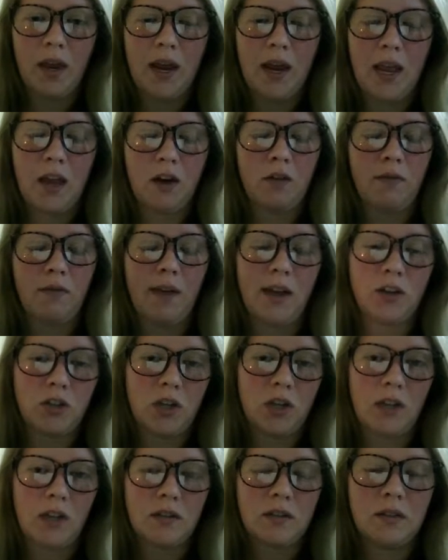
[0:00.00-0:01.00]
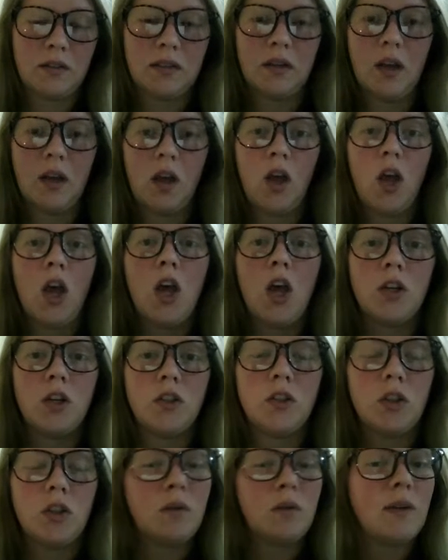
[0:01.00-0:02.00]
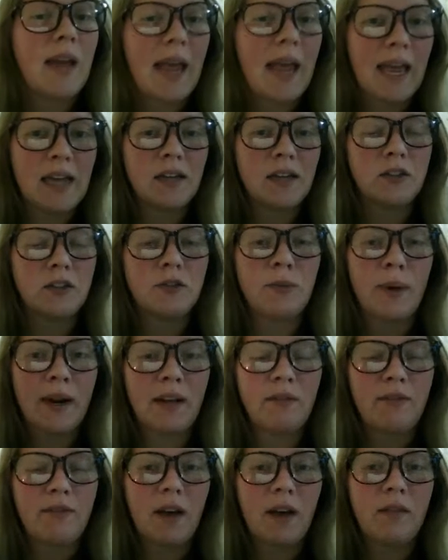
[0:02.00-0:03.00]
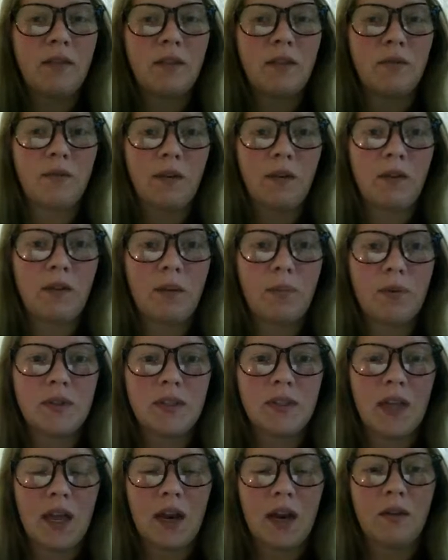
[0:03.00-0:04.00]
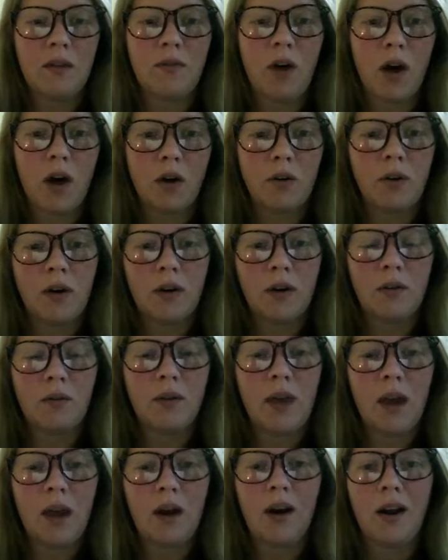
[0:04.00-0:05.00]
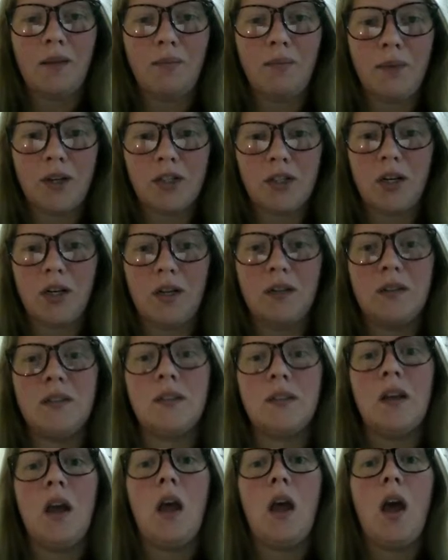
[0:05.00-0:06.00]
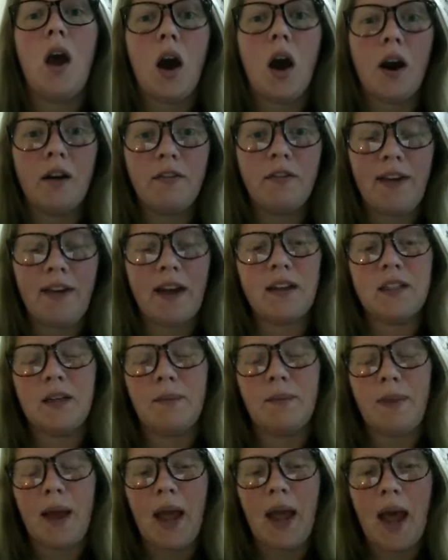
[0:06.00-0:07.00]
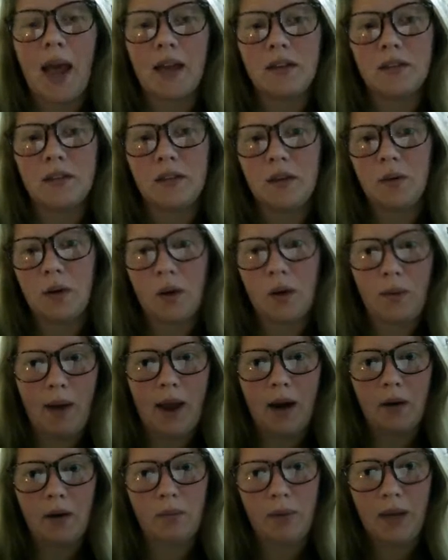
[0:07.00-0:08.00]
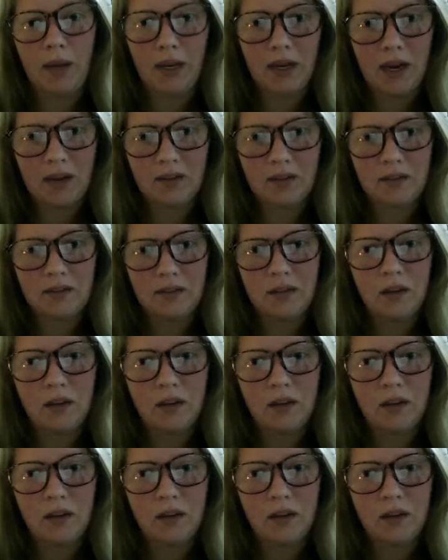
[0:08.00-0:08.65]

interventions. To date, 25 to 50% of all critical care admissions are affected by ICU acquired weakness.